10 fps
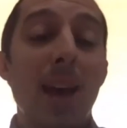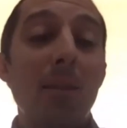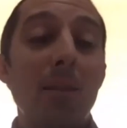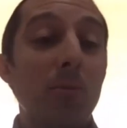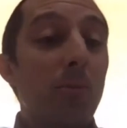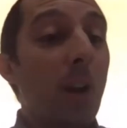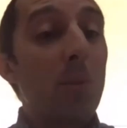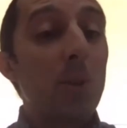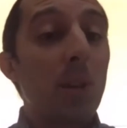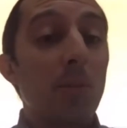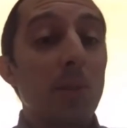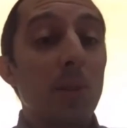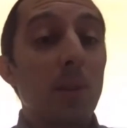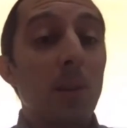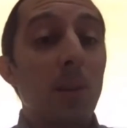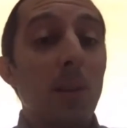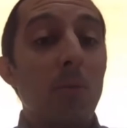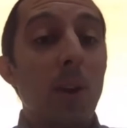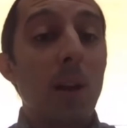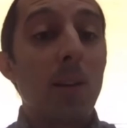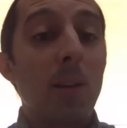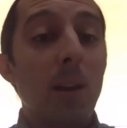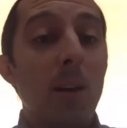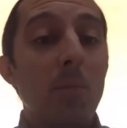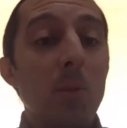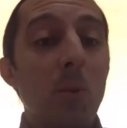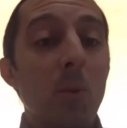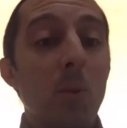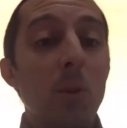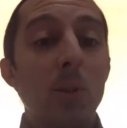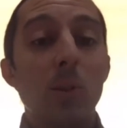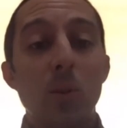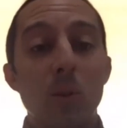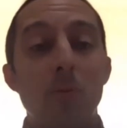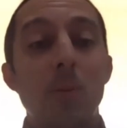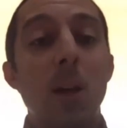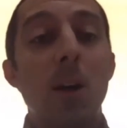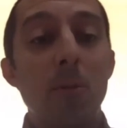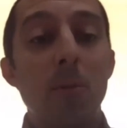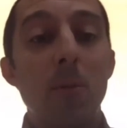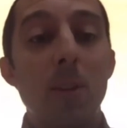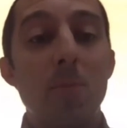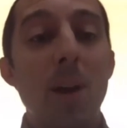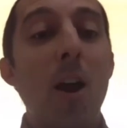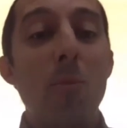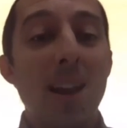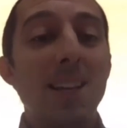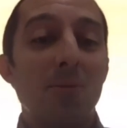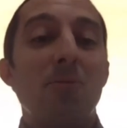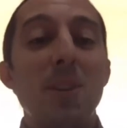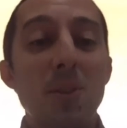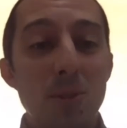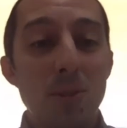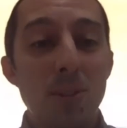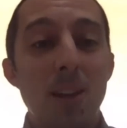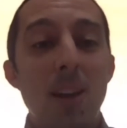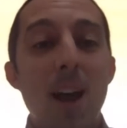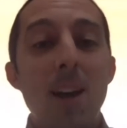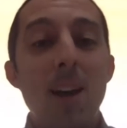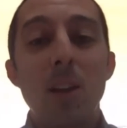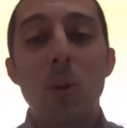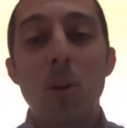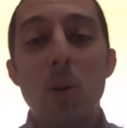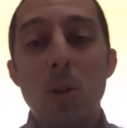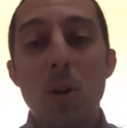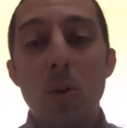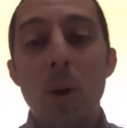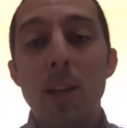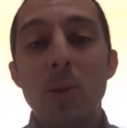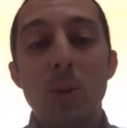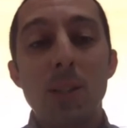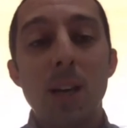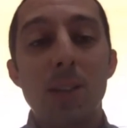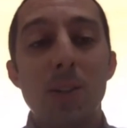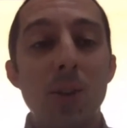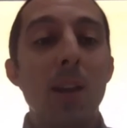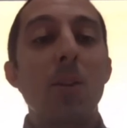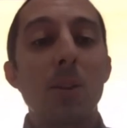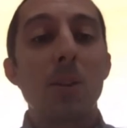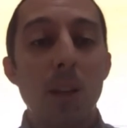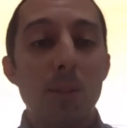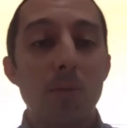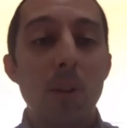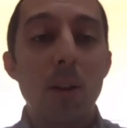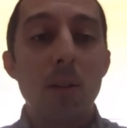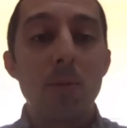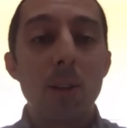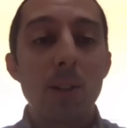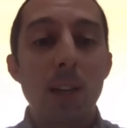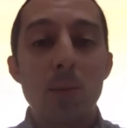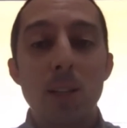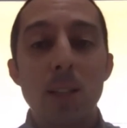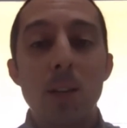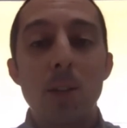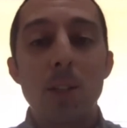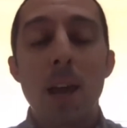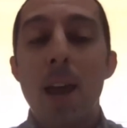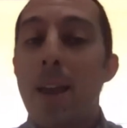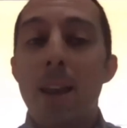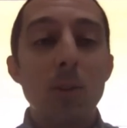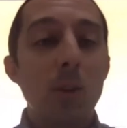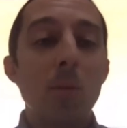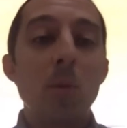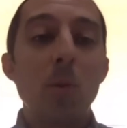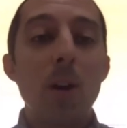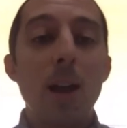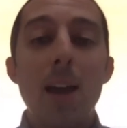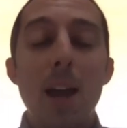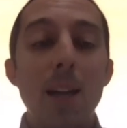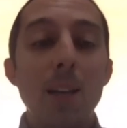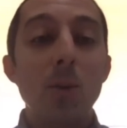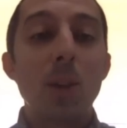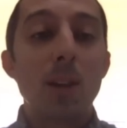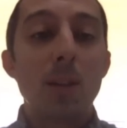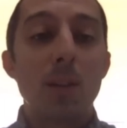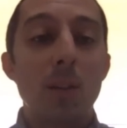frame shift, right, towards sort of self-empowerment as a field, I think would go a long way towards us shedding ourselves of these expectations. Now, don't get me wrong. I do think that